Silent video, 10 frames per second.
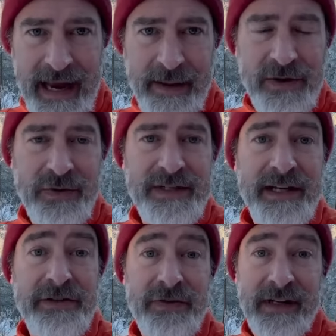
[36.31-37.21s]
came to
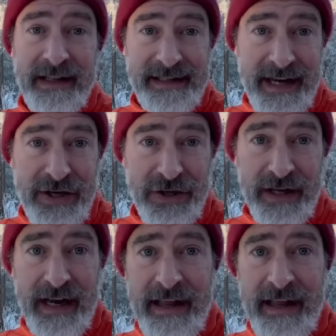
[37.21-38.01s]
industrialization,